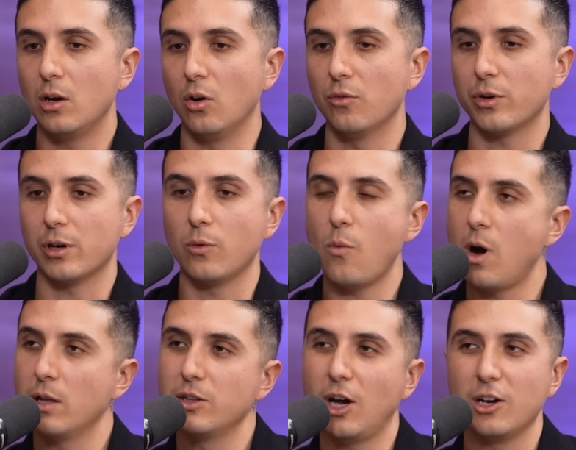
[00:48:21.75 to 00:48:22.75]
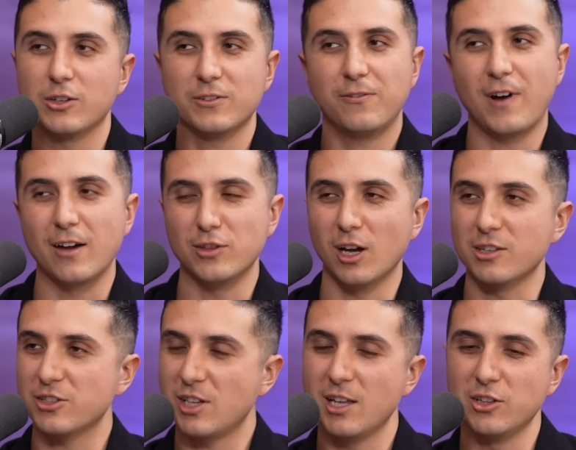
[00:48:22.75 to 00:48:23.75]
over $1, $5,
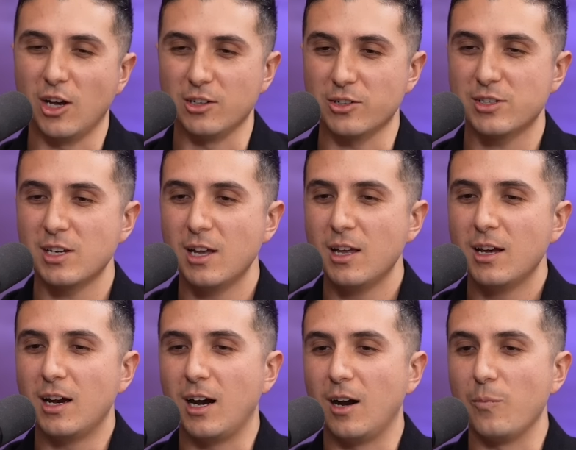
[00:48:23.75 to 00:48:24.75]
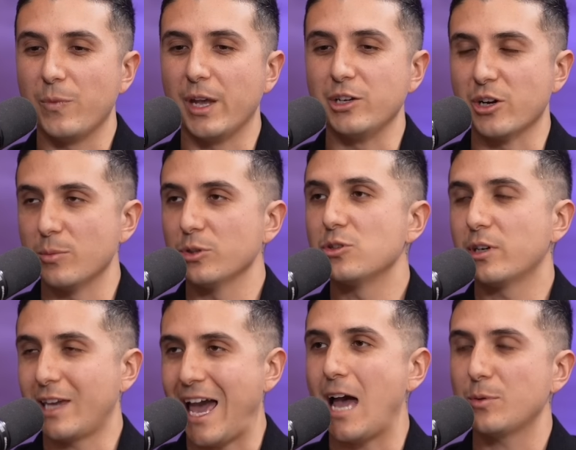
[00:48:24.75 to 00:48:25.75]
$10. Yeah. And you're able to
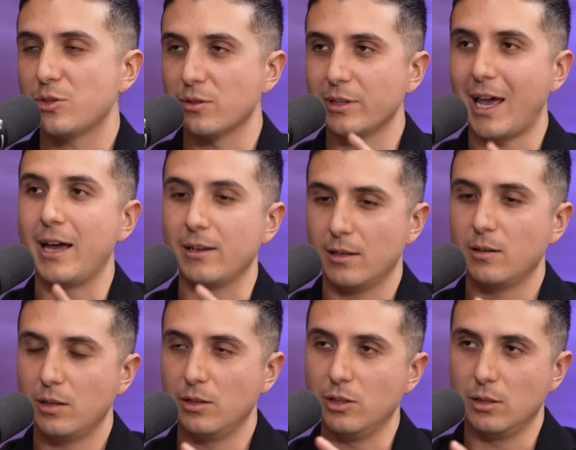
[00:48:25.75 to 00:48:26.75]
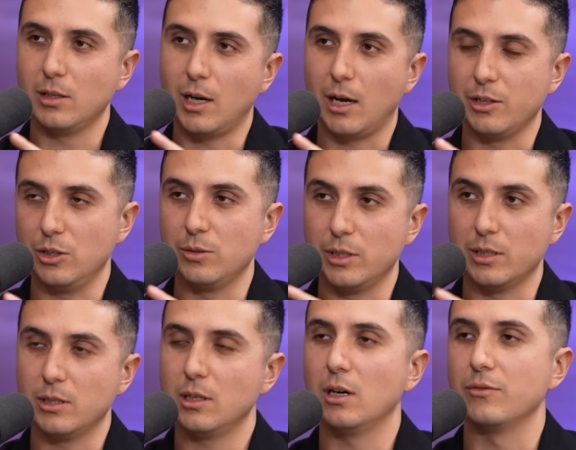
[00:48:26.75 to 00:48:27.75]
capture that
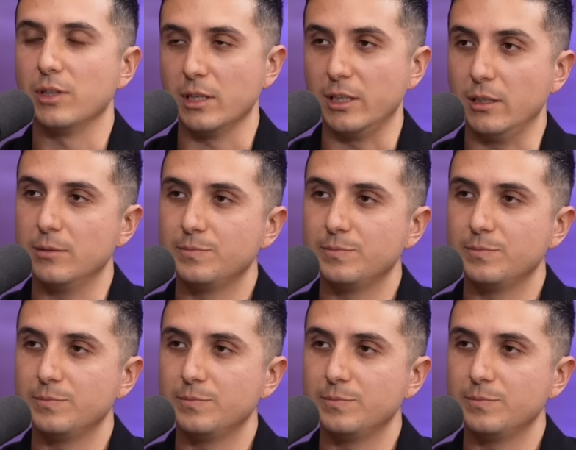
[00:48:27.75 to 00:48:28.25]
unit of the lead.